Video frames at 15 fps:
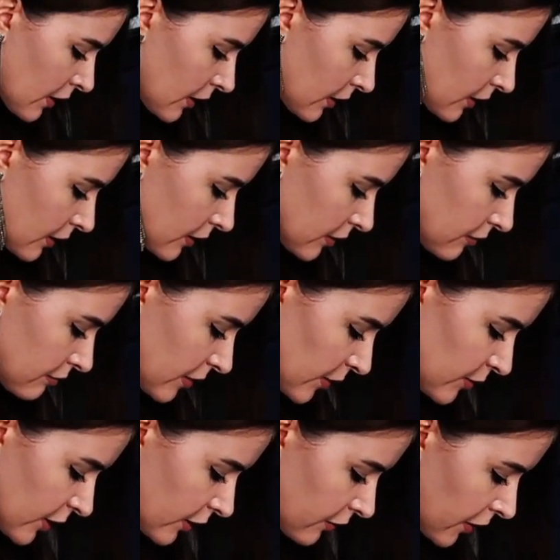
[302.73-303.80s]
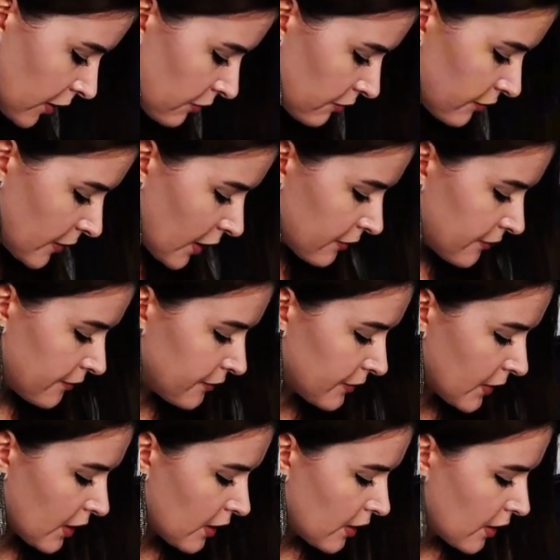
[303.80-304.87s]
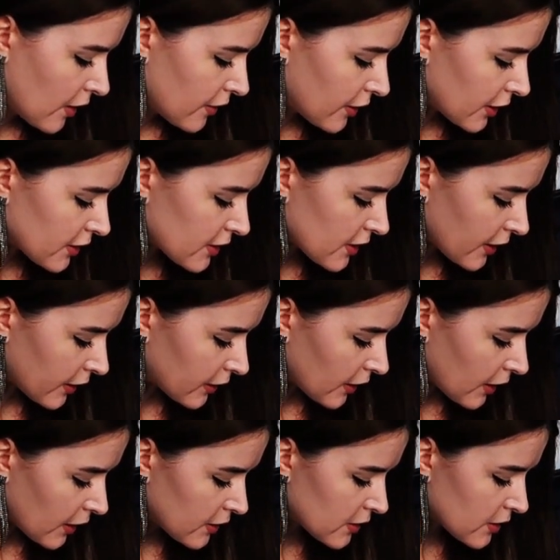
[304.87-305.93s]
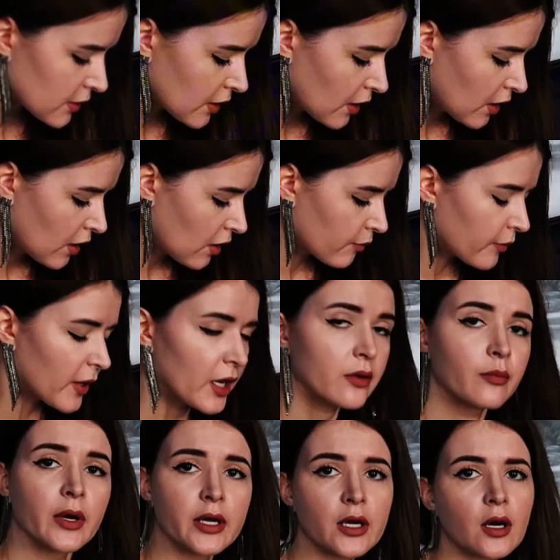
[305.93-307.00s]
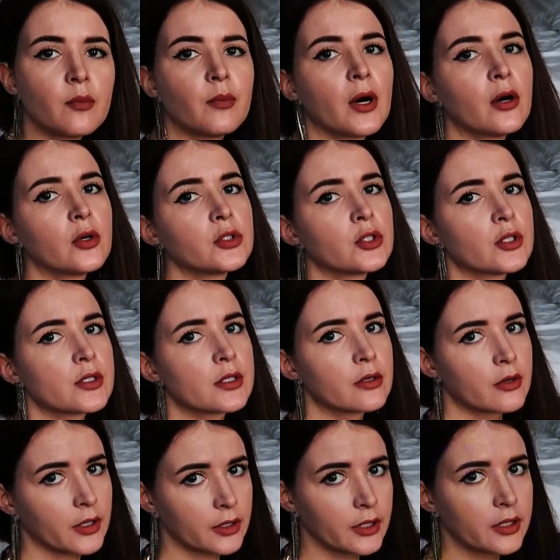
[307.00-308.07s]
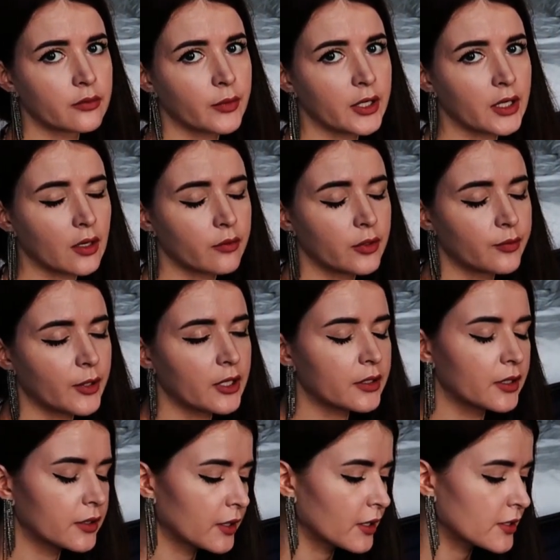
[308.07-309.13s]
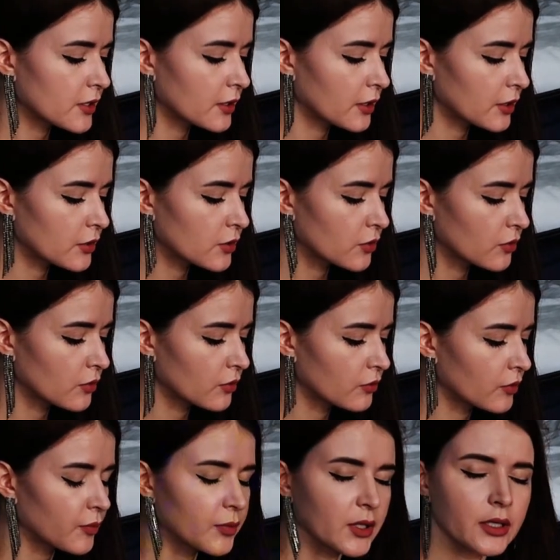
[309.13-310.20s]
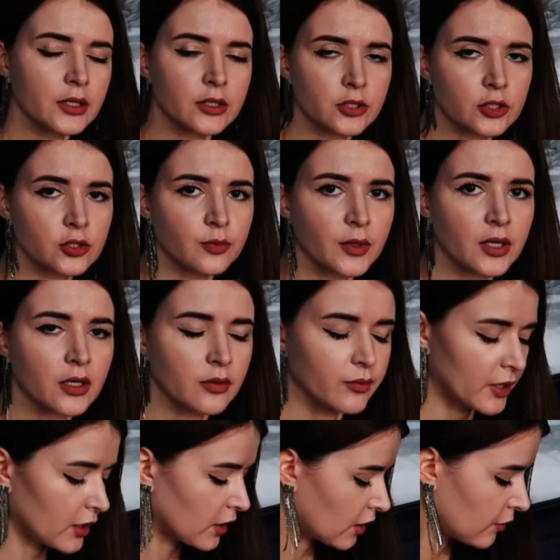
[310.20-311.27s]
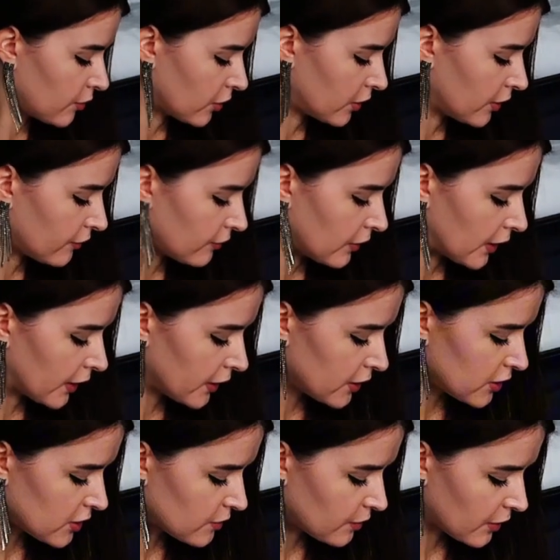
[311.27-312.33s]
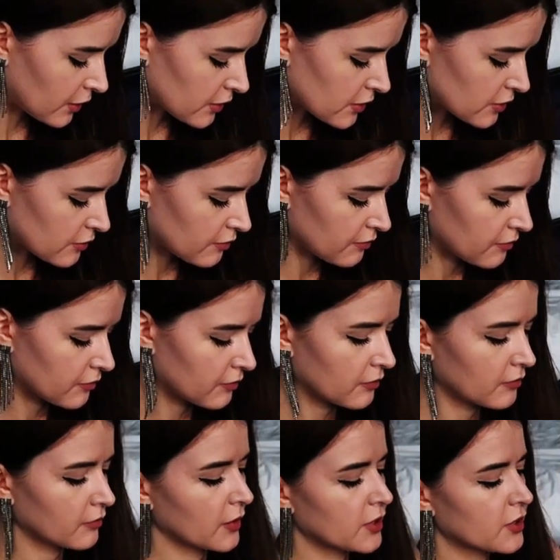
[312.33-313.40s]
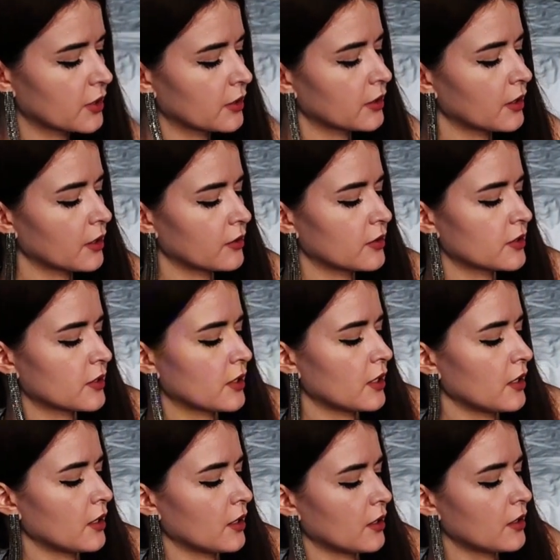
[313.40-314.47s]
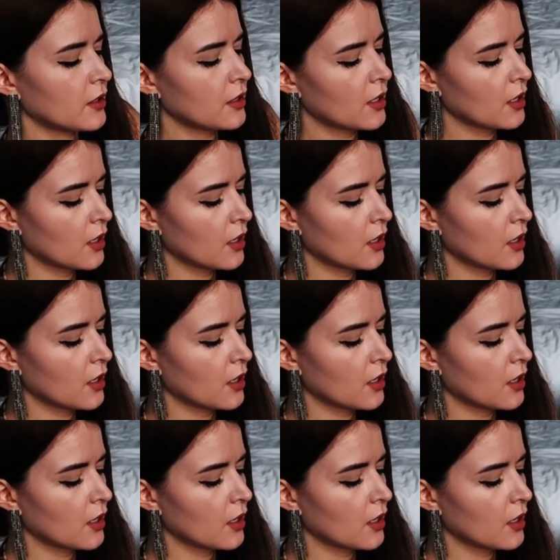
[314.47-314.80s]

And BB cream, yeah, things like that. My makeup pouch is directly in my cabin bag in case I need to replenish my makeup on a flight, but my skincare is here.